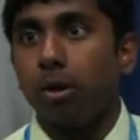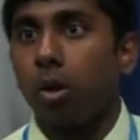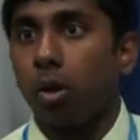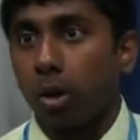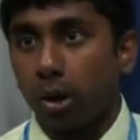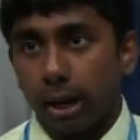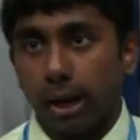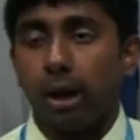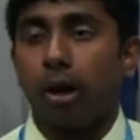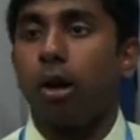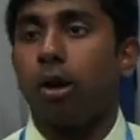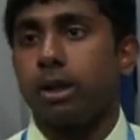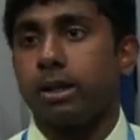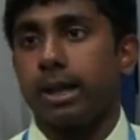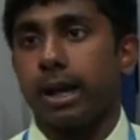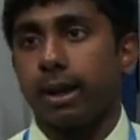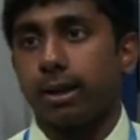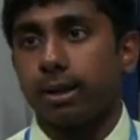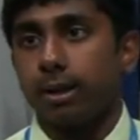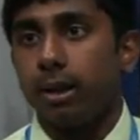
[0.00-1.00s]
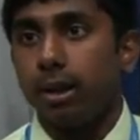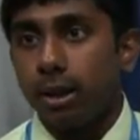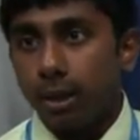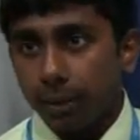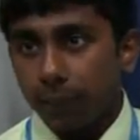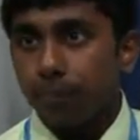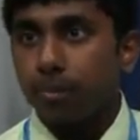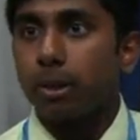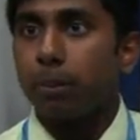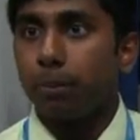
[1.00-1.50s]
or a heart attack,
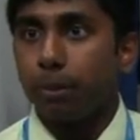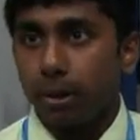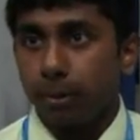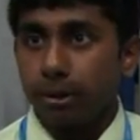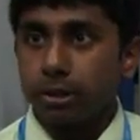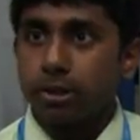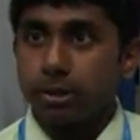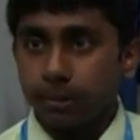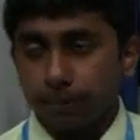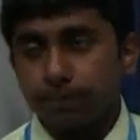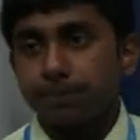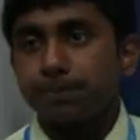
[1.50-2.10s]
pretty much.